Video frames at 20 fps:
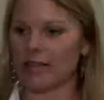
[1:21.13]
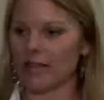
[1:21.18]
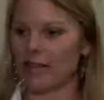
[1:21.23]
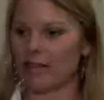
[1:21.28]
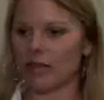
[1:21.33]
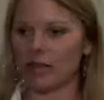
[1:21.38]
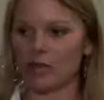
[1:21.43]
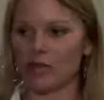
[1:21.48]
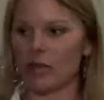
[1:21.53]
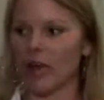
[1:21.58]

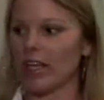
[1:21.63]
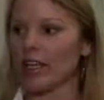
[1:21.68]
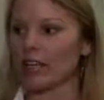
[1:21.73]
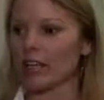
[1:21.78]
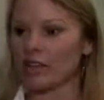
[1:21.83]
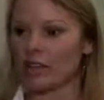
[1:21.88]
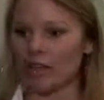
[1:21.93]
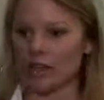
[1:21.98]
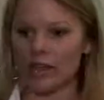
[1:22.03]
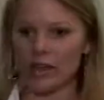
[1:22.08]
Even
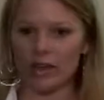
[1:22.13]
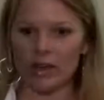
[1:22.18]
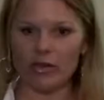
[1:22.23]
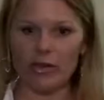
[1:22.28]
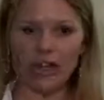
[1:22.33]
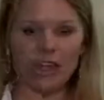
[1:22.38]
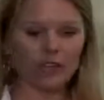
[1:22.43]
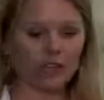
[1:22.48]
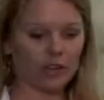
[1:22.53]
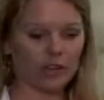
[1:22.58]

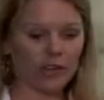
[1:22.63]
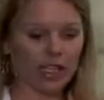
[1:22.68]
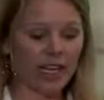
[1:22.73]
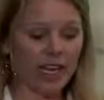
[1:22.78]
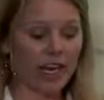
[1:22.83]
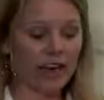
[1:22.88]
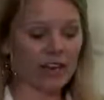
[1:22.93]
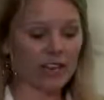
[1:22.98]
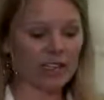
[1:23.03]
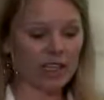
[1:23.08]

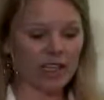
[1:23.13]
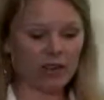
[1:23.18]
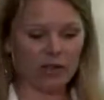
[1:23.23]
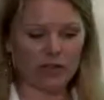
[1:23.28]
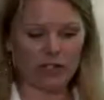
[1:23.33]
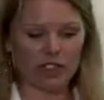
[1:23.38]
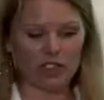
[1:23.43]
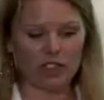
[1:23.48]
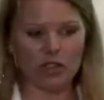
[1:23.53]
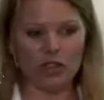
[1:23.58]
regularly aired
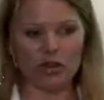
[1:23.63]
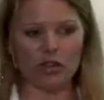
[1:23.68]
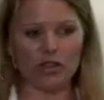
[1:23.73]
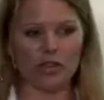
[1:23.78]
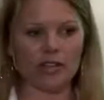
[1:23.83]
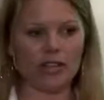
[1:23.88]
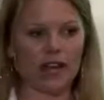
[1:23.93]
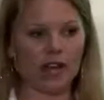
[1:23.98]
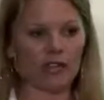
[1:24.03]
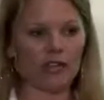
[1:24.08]
television
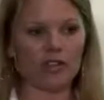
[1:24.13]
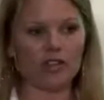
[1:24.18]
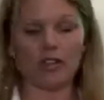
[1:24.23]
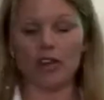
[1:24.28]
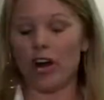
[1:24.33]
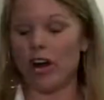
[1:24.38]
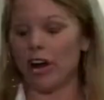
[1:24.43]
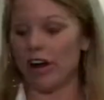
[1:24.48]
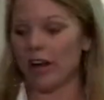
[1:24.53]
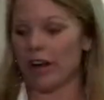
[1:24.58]
shows now
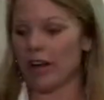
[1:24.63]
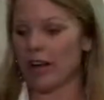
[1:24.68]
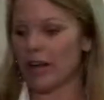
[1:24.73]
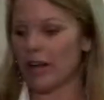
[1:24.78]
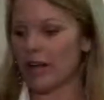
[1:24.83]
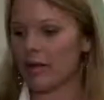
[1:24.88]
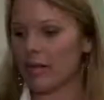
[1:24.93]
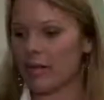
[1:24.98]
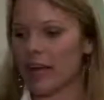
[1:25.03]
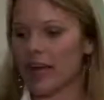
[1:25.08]
star
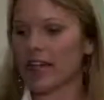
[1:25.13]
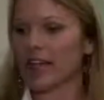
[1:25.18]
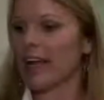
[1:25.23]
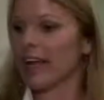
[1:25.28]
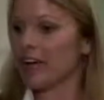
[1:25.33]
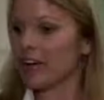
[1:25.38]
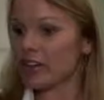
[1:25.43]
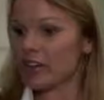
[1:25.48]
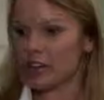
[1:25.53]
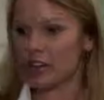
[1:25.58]
main
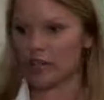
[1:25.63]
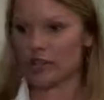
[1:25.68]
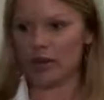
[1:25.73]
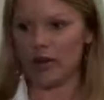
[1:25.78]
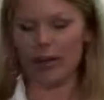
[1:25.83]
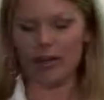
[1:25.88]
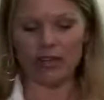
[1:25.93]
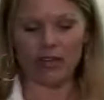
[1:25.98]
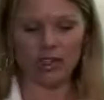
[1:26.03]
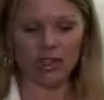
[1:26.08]
characters who
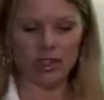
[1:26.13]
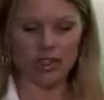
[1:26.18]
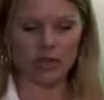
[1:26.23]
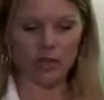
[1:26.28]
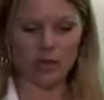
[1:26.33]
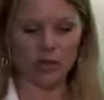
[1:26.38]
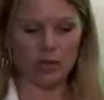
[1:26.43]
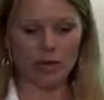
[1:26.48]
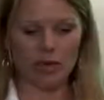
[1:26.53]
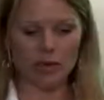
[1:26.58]
have
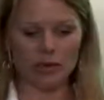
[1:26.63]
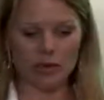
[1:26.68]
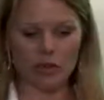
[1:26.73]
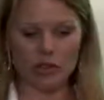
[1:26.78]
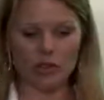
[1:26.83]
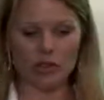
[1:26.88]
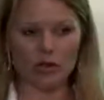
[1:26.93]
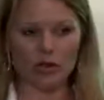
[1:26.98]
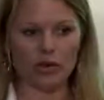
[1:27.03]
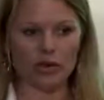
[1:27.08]
autism spectrum
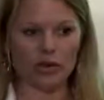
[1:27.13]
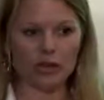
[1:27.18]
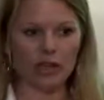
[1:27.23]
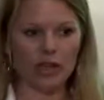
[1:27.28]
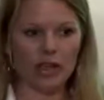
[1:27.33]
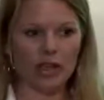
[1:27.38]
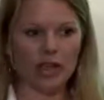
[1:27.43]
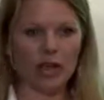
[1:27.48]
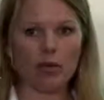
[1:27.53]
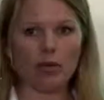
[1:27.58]

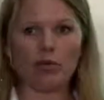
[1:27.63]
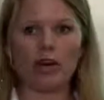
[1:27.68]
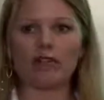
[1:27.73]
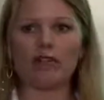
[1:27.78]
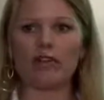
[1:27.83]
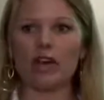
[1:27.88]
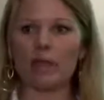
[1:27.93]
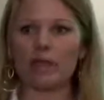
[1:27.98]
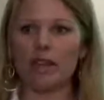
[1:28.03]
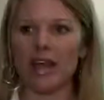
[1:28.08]
disorders.
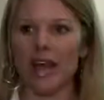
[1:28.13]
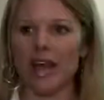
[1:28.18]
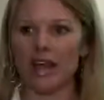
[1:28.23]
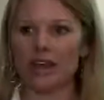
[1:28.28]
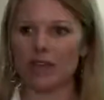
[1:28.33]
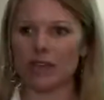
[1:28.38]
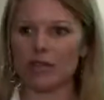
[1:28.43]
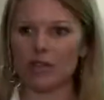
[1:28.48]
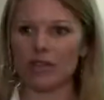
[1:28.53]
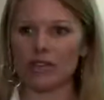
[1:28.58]
But from
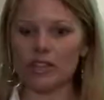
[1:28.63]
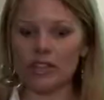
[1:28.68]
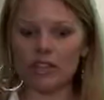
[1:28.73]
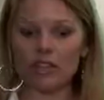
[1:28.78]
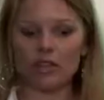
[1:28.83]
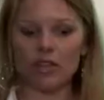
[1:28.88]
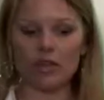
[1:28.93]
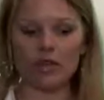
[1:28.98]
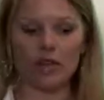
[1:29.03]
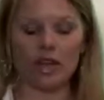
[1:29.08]
that, you
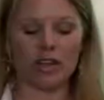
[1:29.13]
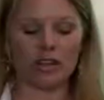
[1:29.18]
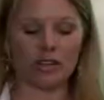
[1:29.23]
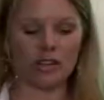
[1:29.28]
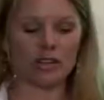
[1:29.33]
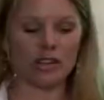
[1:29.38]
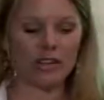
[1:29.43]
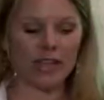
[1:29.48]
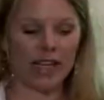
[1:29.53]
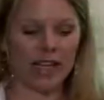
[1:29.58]
still don't
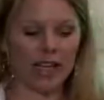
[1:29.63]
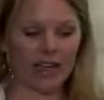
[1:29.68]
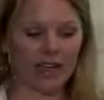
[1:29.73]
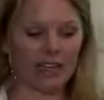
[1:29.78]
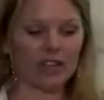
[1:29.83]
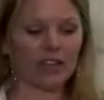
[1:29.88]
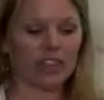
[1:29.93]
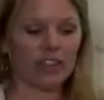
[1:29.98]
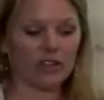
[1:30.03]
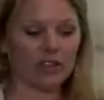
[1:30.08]

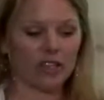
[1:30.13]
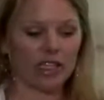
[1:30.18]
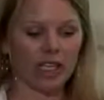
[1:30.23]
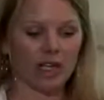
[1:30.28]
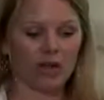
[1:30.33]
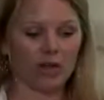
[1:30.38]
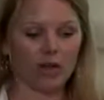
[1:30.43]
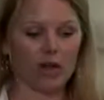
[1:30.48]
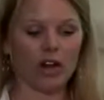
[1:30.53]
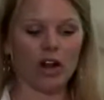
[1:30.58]
understand
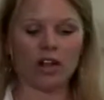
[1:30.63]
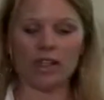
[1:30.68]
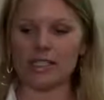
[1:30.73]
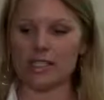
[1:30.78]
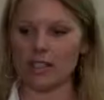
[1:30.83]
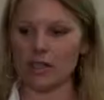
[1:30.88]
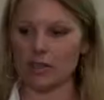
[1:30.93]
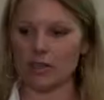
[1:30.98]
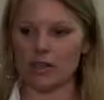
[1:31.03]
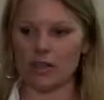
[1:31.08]
clearly what
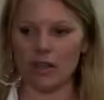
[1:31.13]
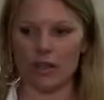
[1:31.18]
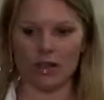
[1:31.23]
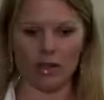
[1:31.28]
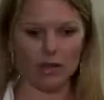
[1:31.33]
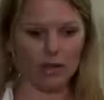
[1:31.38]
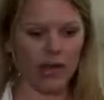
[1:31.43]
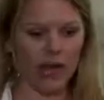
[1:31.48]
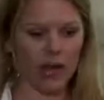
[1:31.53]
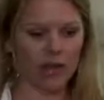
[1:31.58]
autism is
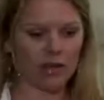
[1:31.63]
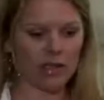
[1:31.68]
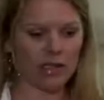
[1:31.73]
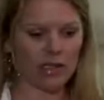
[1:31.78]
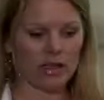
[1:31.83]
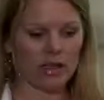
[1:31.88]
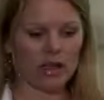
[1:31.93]
all about.